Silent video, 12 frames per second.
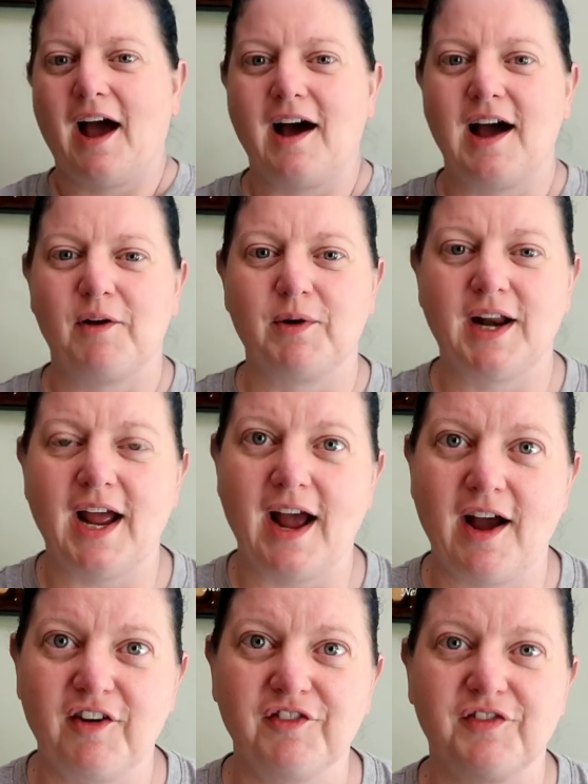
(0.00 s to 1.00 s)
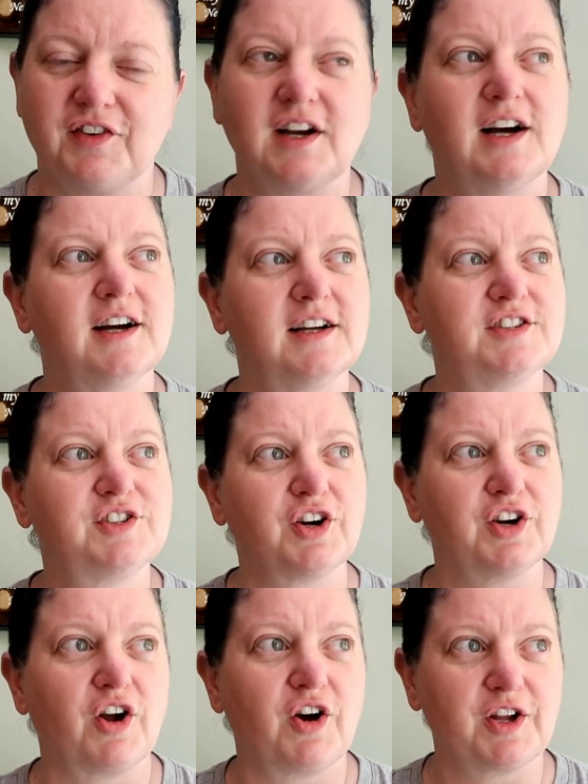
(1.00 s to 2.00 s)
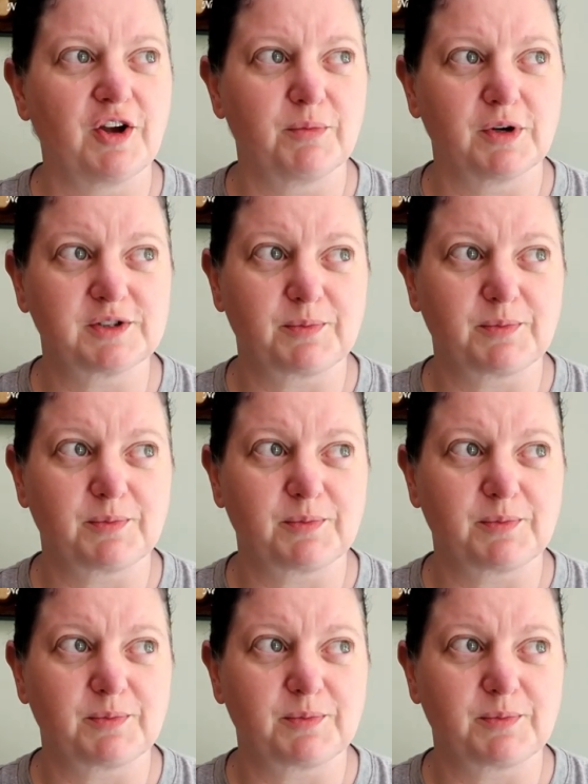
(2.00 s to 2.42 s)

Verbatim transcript: I would have uh, certain audiobooks